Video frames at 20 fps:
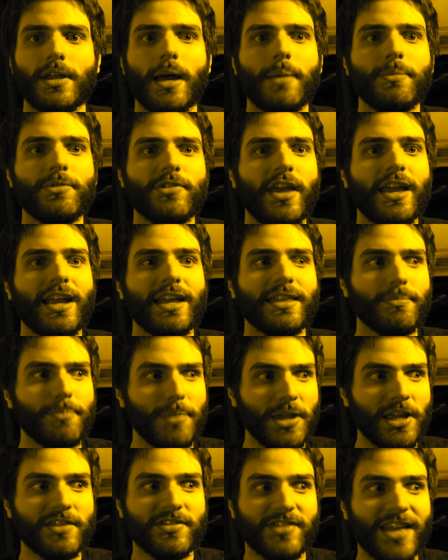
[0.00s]
I'm saying it
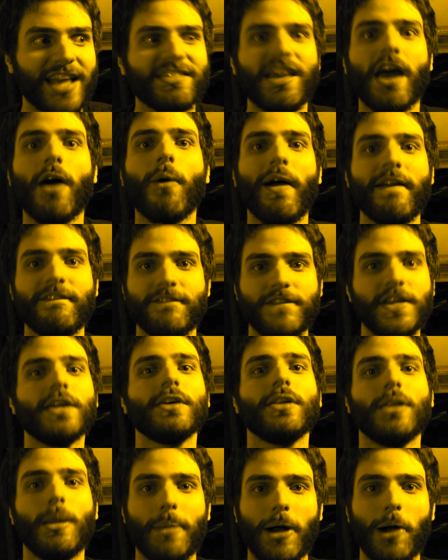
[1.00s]
because that's how I
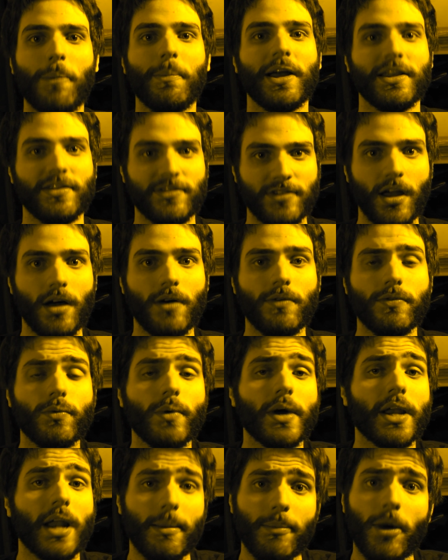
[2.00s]
feel about myself
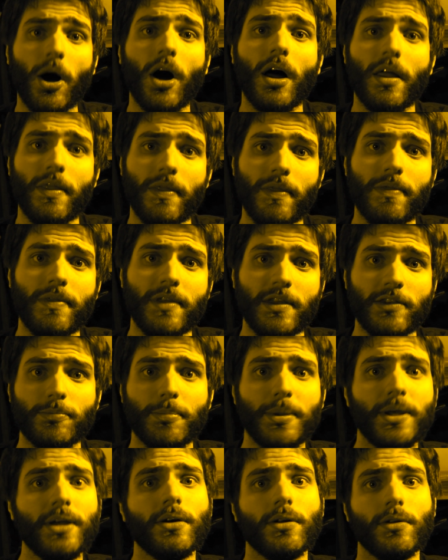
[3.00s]
when I'm on these
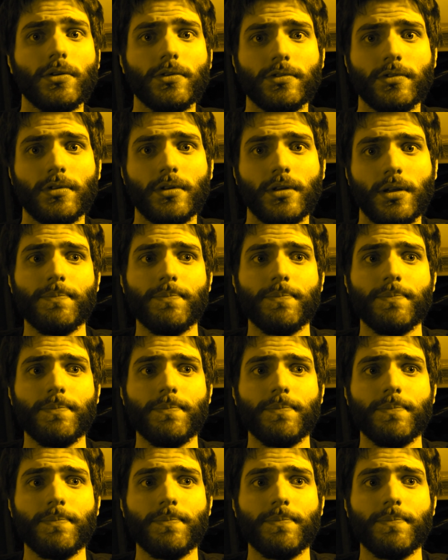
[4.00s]
pills.